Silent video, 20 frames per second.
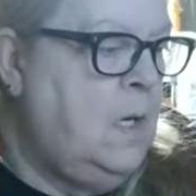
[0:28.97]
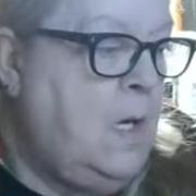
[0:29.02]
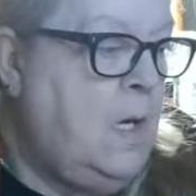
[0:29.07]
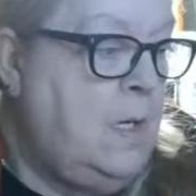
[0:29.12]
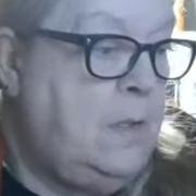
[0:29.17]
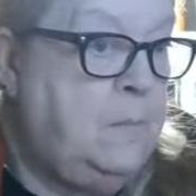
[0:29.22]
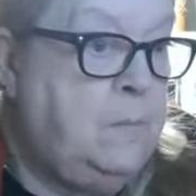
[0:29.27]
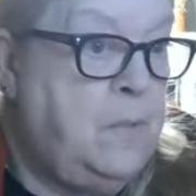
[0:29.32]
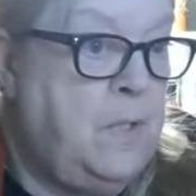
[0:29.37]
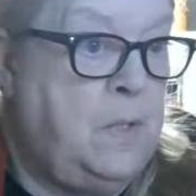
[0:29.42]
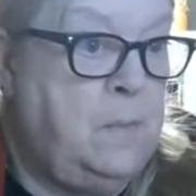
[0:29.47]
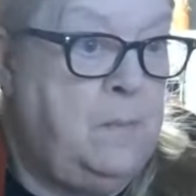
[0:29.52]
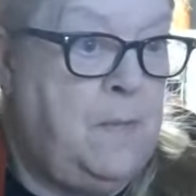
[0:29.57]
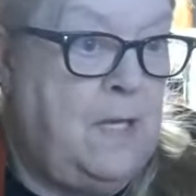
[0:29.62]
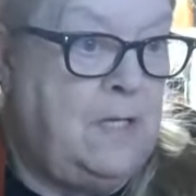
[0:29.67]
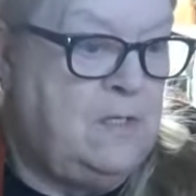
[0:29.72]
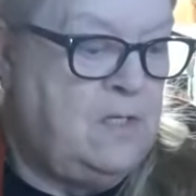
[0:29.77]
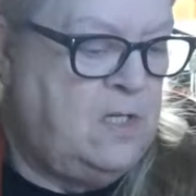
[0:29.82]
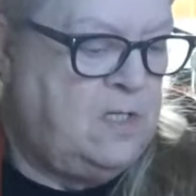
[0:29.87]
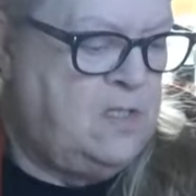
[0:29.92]
didn't put a
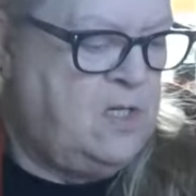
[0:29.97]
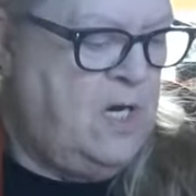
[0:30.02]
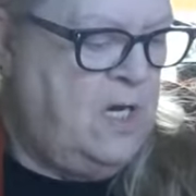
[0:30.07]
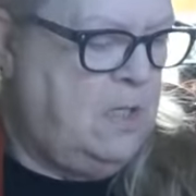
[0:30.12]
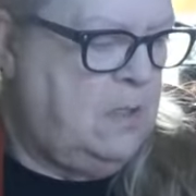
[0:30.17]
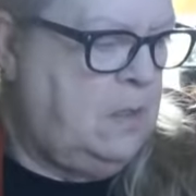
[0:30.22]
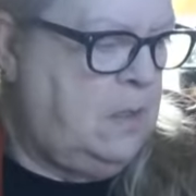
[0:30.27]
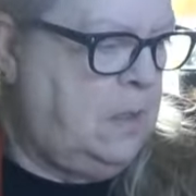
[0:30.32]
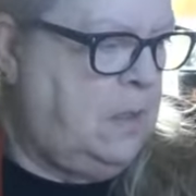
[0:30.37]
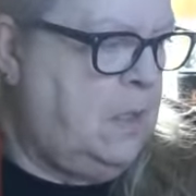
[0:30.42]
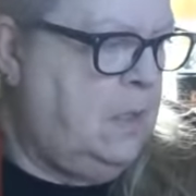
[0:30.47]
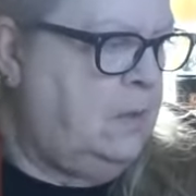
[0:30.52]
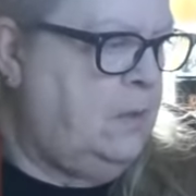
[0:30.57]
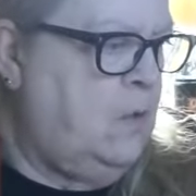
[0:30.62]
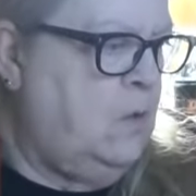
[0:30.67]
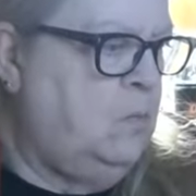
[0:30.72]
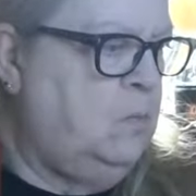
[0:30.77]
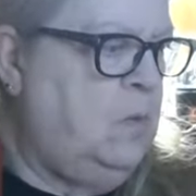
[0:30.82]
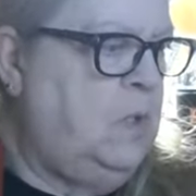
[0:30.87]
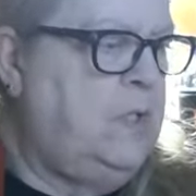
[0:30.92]
message out like I
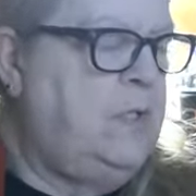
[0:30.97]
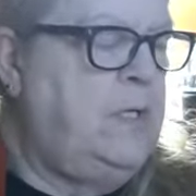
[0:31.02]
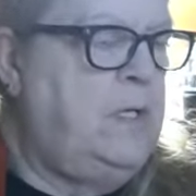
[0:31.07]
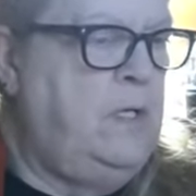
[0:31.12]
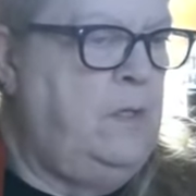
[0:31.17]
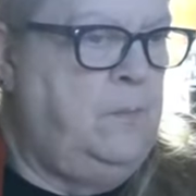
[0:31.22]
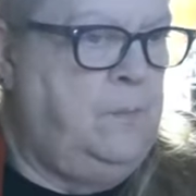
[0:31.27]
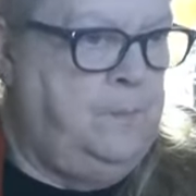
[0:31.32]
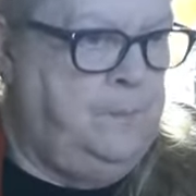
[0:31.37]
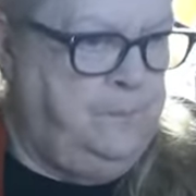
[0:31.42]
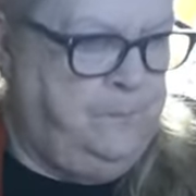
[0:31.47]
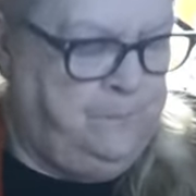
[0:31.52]
normally do.